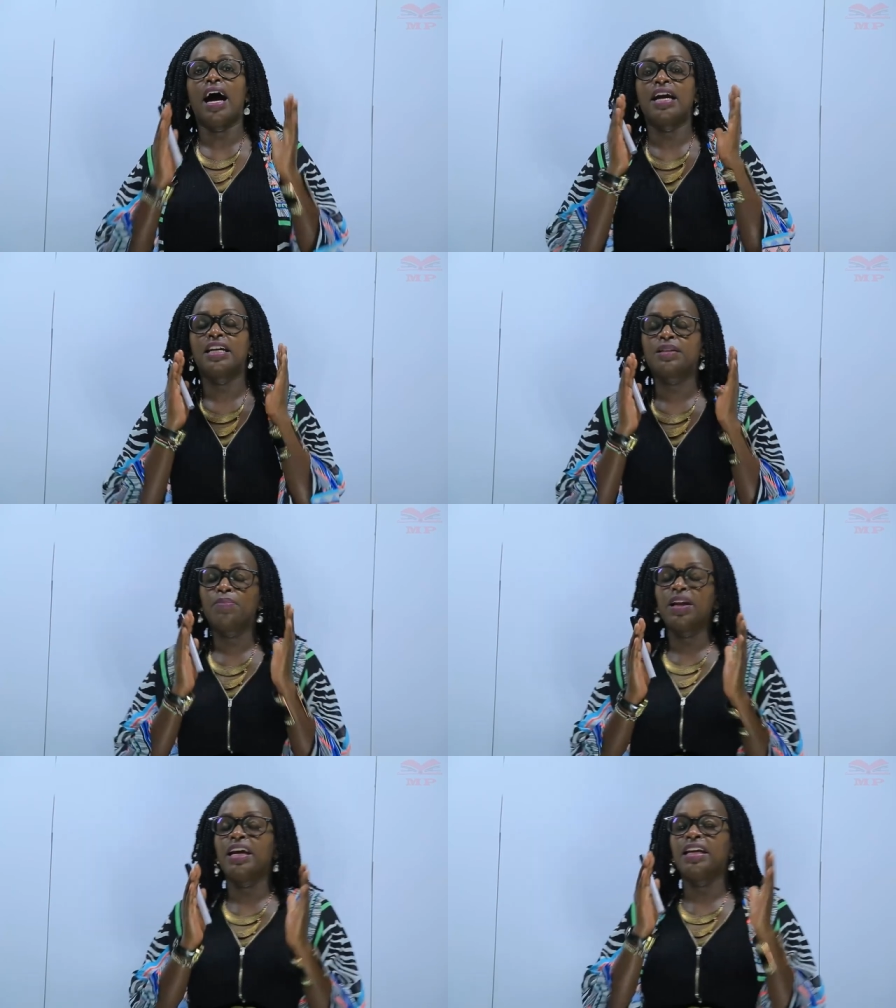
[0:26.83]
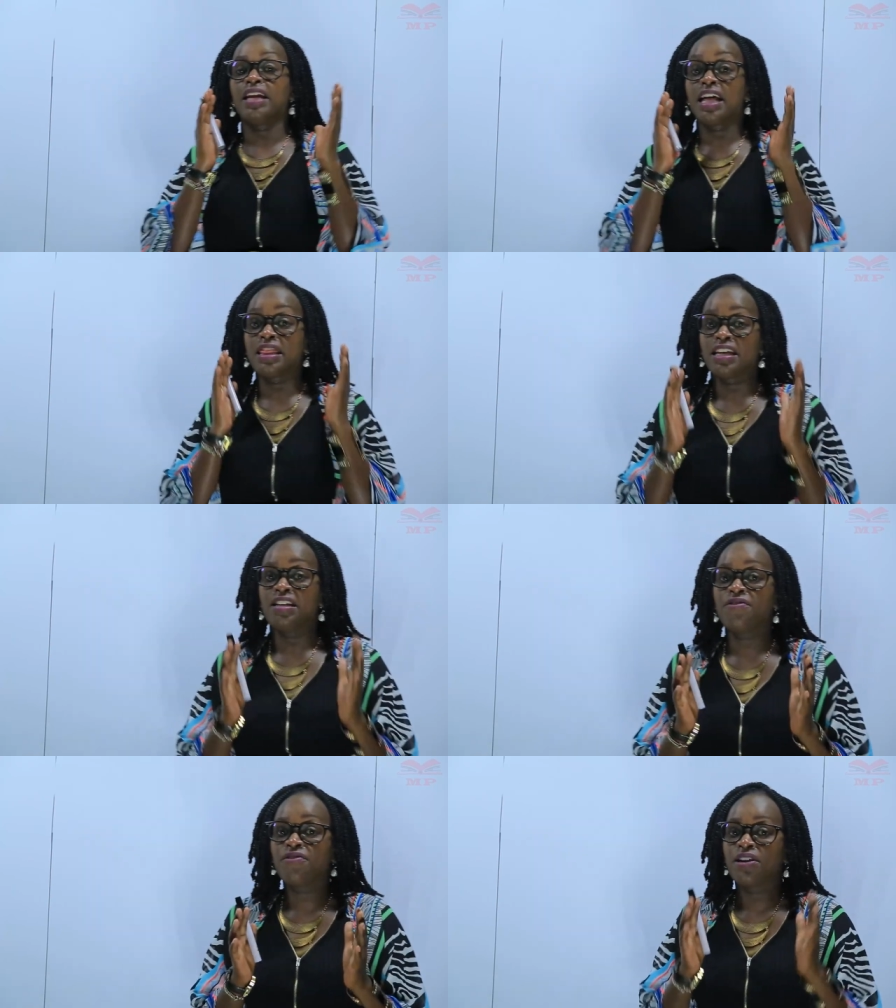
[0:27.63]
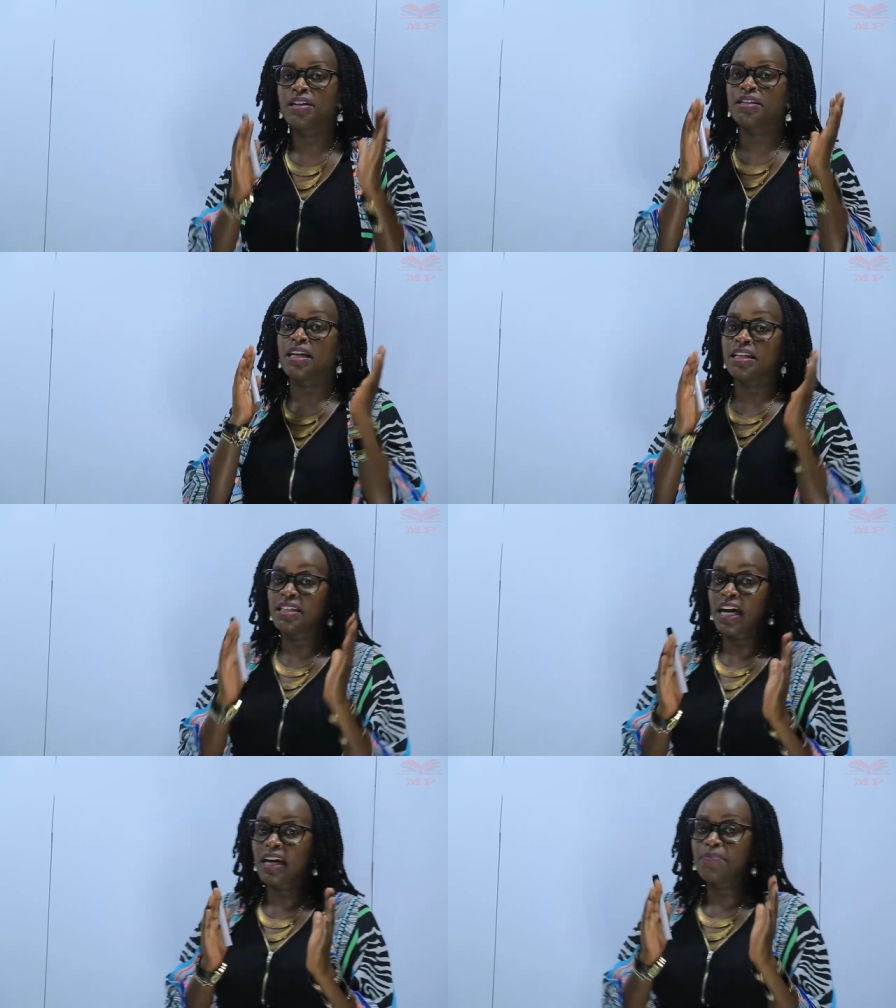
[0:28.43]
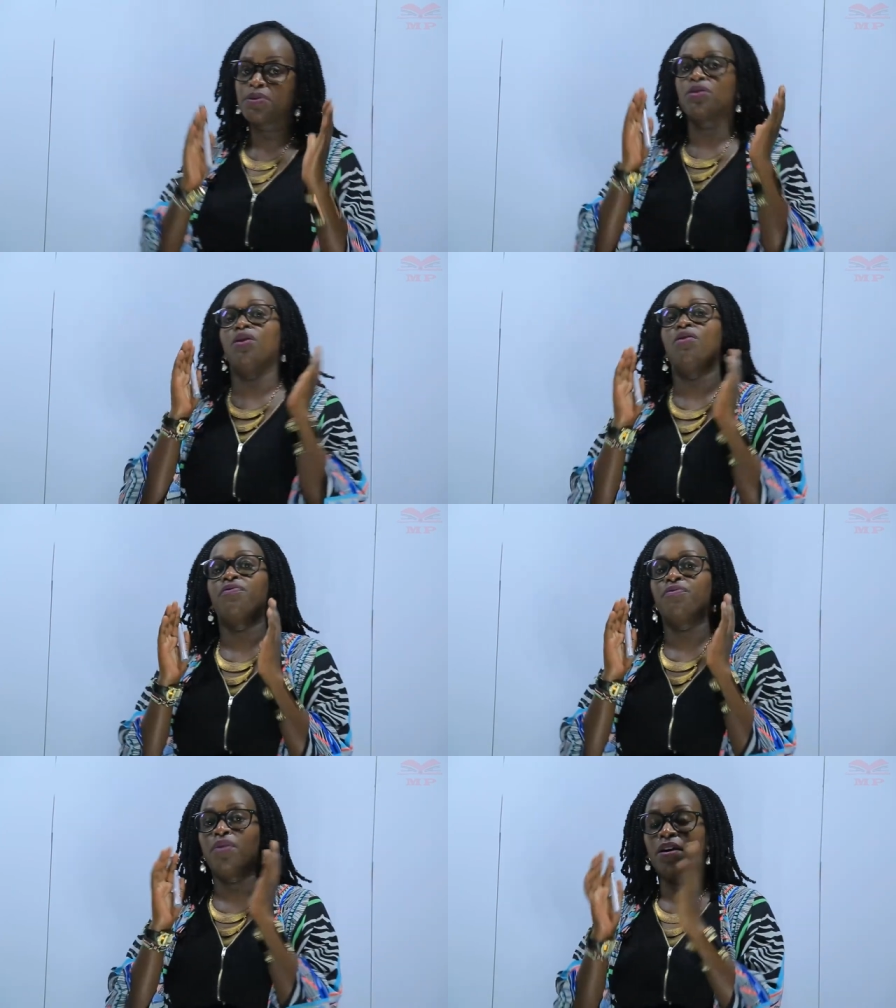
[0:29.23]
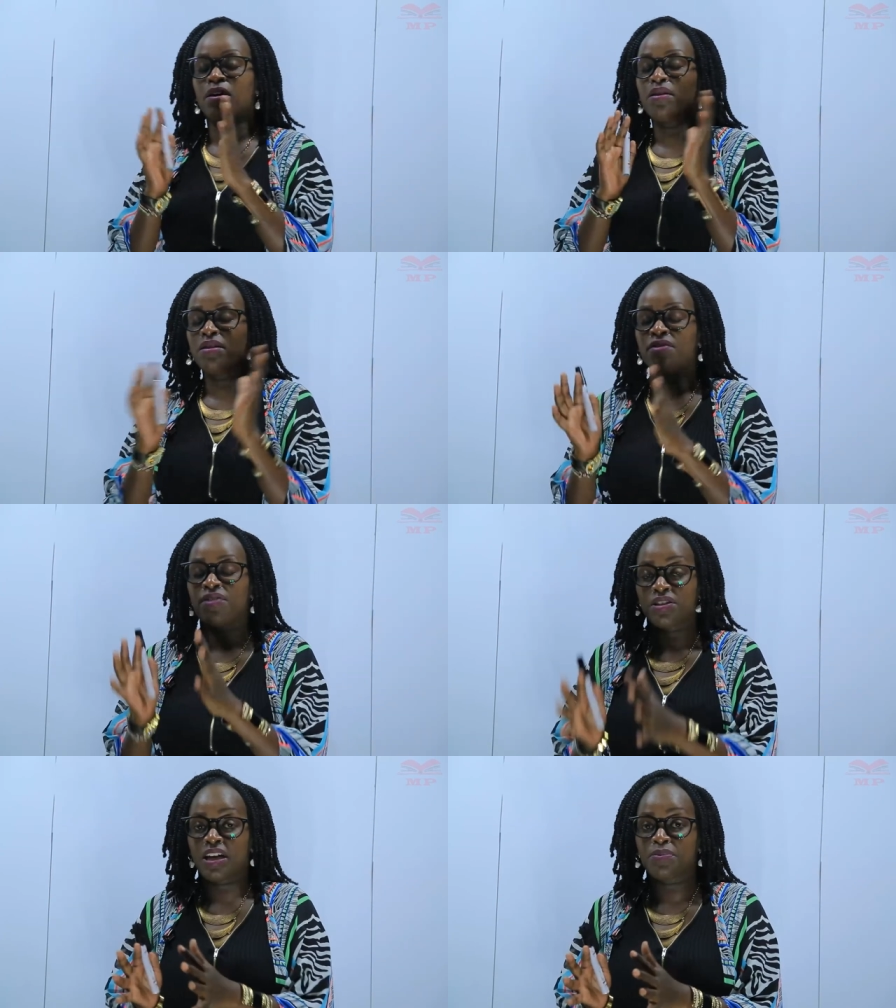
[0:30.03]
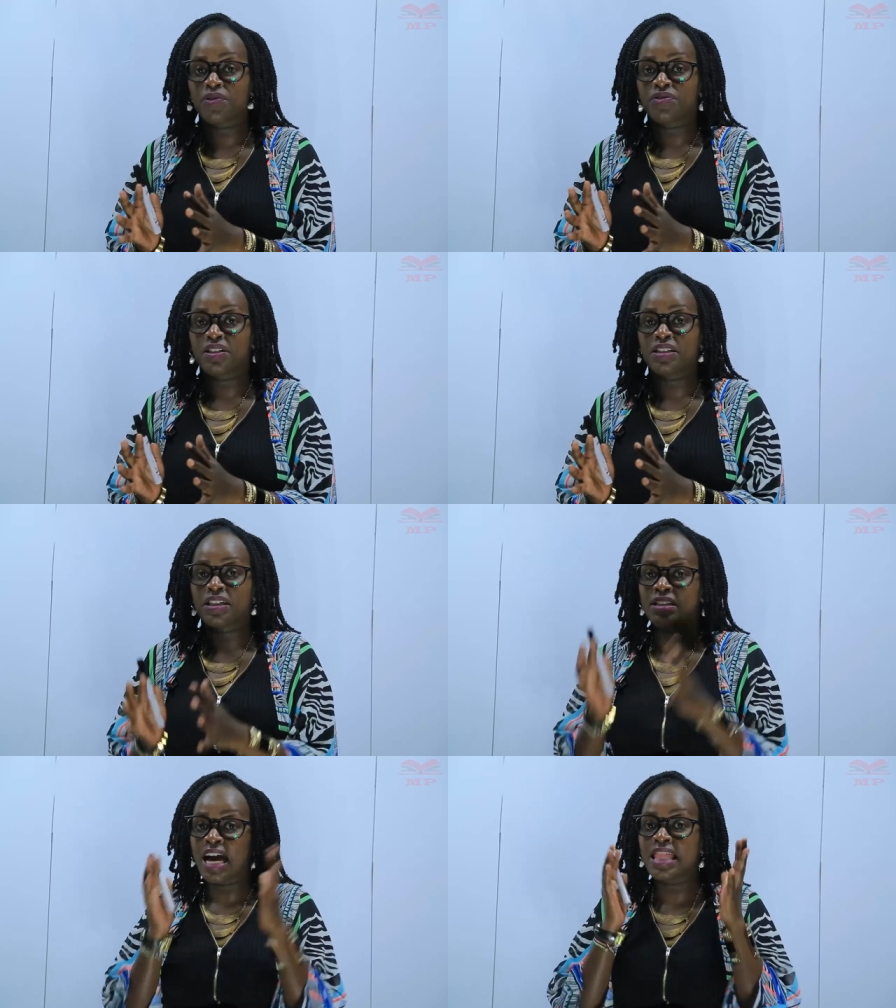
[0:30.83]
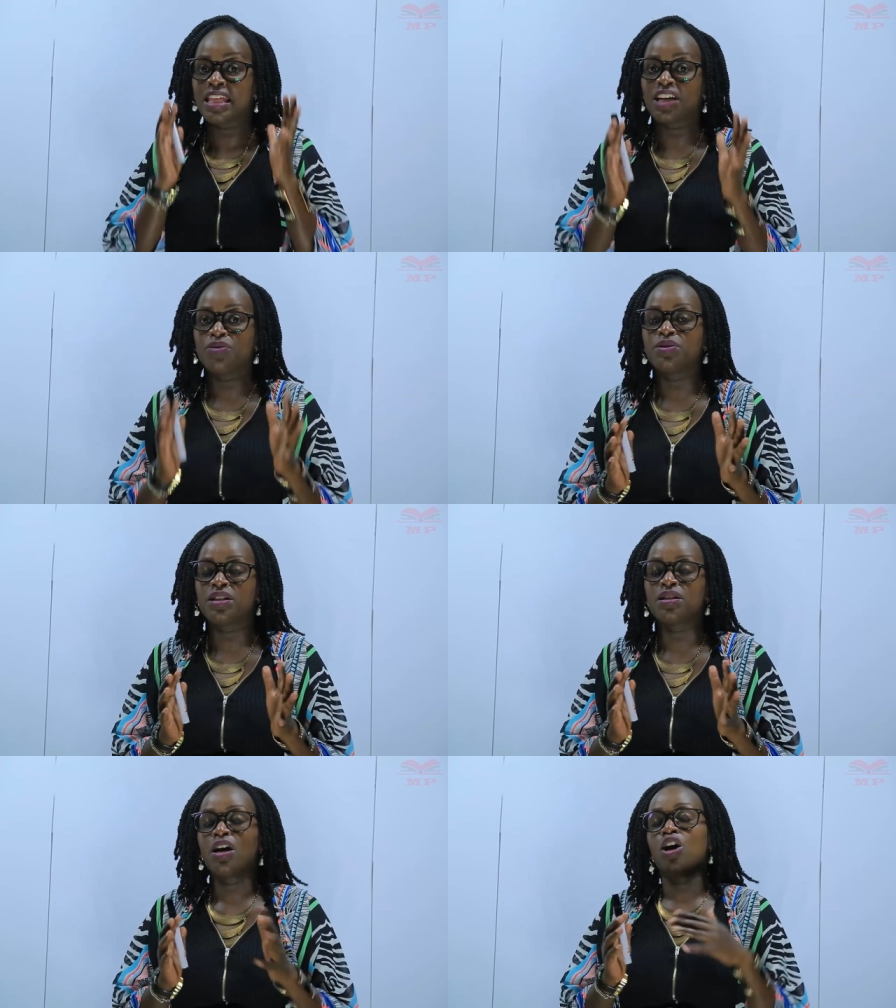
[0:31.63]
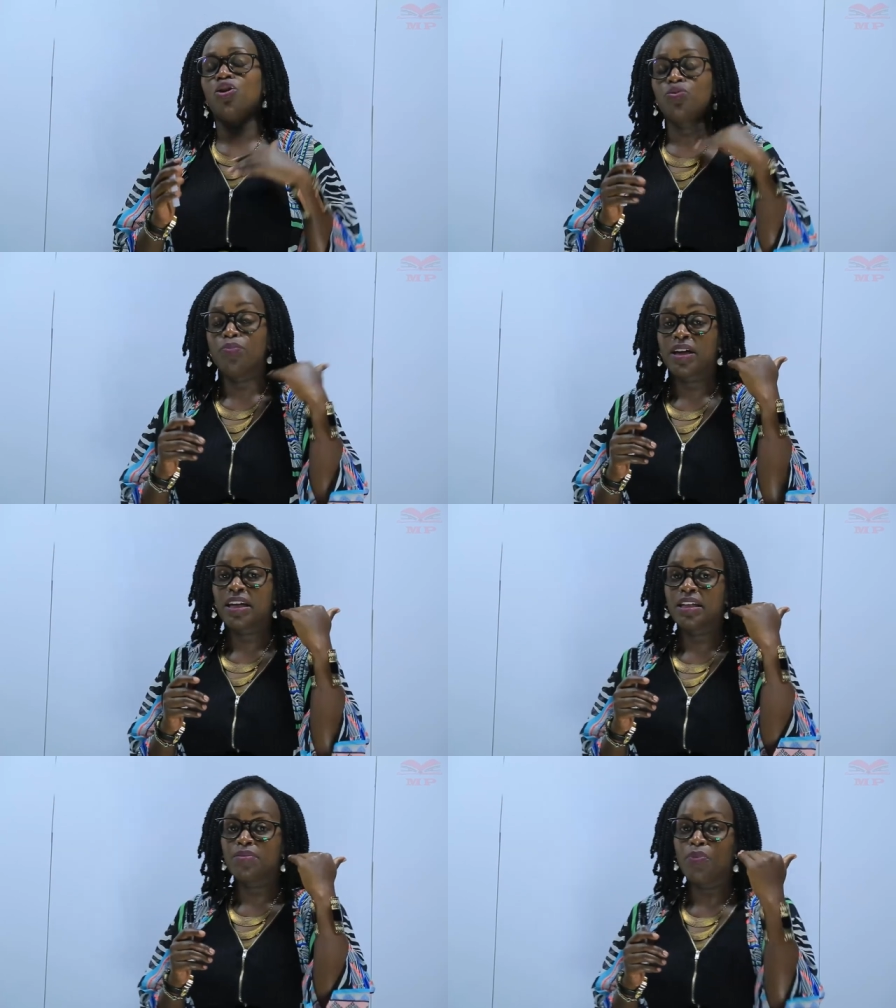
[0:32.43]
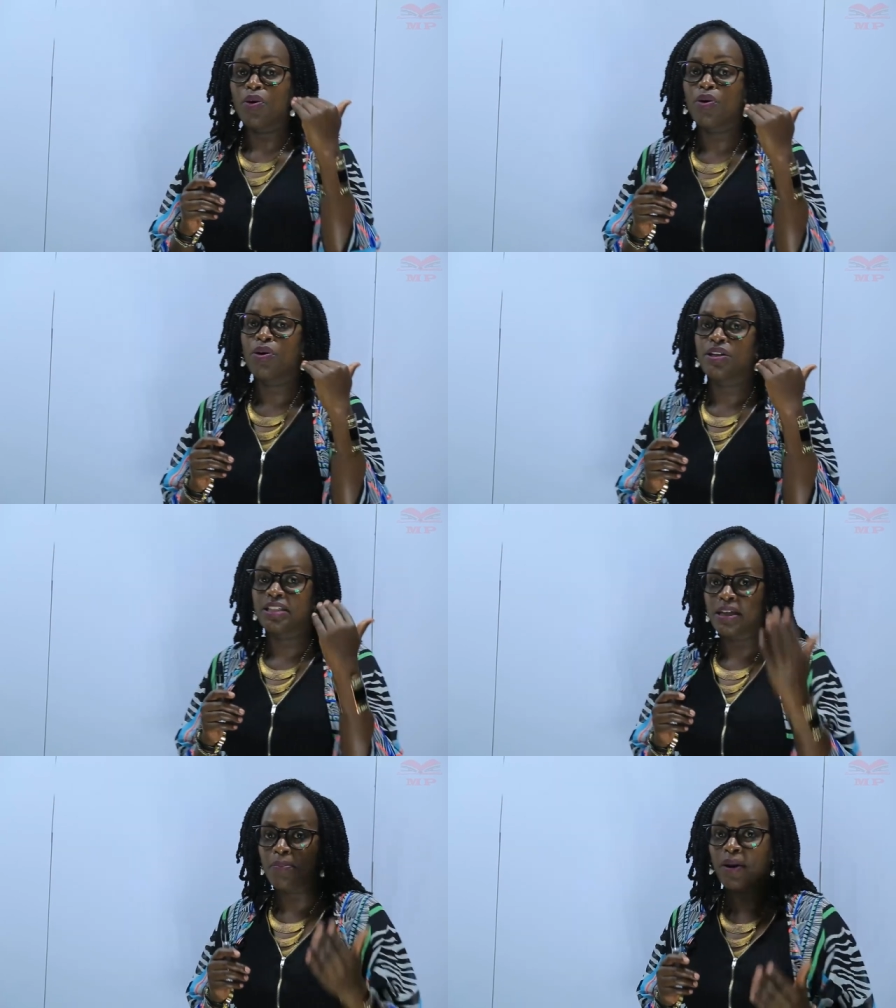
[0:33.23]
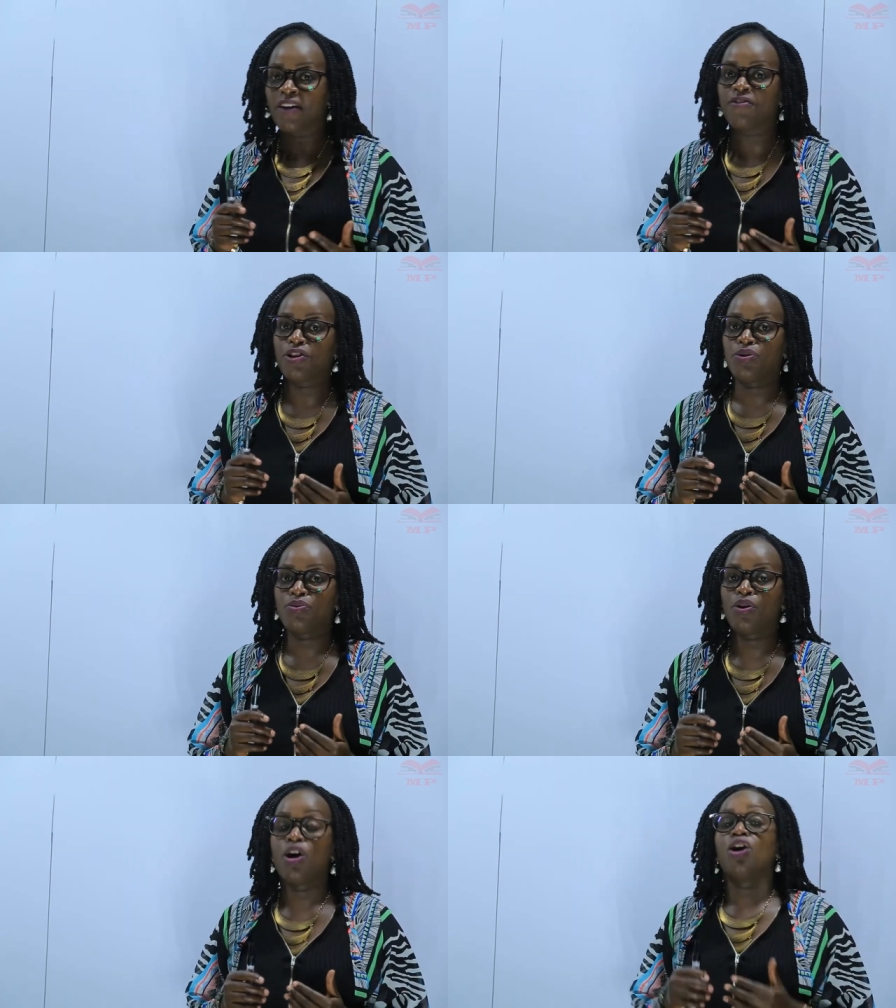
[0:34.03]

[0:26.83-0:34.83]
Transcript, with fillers: and explain the different types of uh, the different types of tenses and their uses to make it more simpler for you.